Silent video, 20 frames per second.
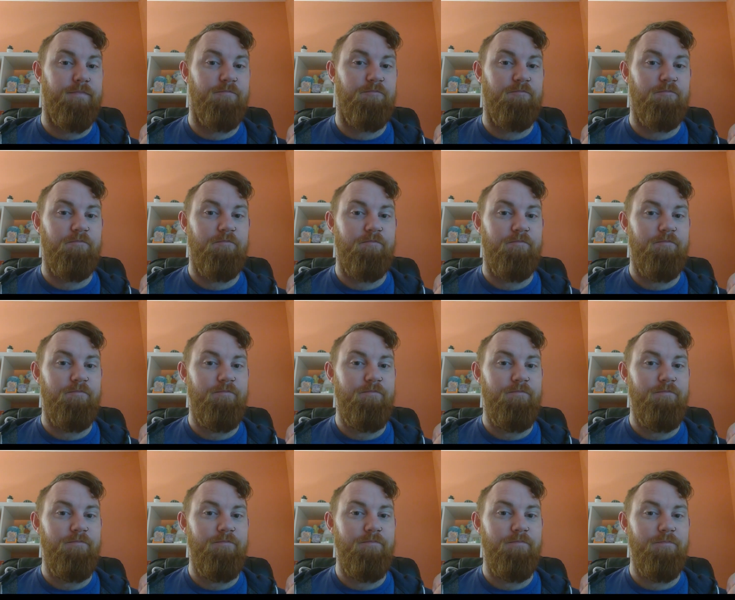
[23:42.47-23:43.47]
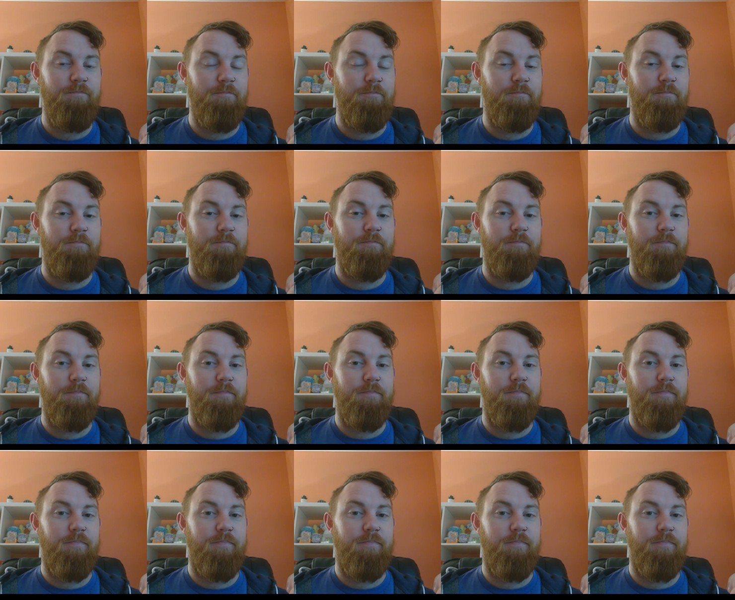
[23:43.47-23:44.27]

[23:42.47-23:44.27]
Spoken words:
No one is speaking in this clip.